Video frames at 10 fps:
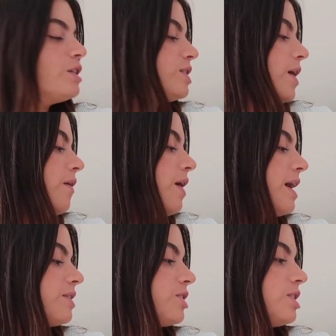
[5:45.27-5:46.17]
So
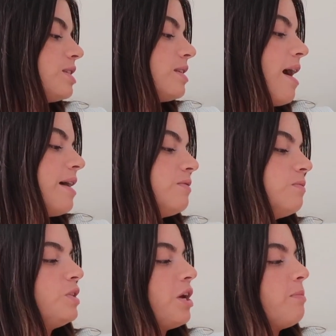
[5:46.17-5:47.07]
I also just thought,
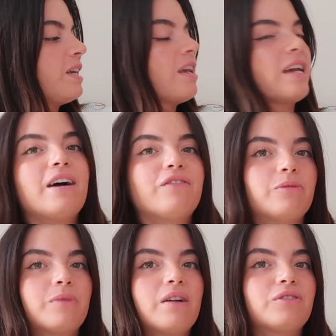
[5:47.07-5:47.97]
you know, picking it out
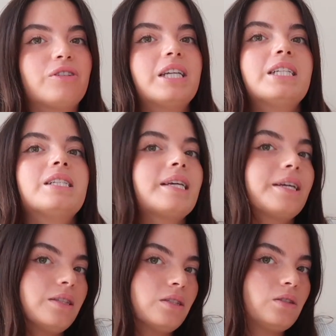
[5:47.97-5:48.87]
from Ralph Lauren, it's
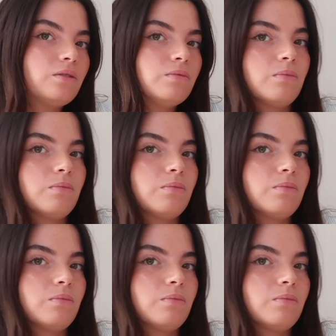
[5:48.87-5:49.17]
like a little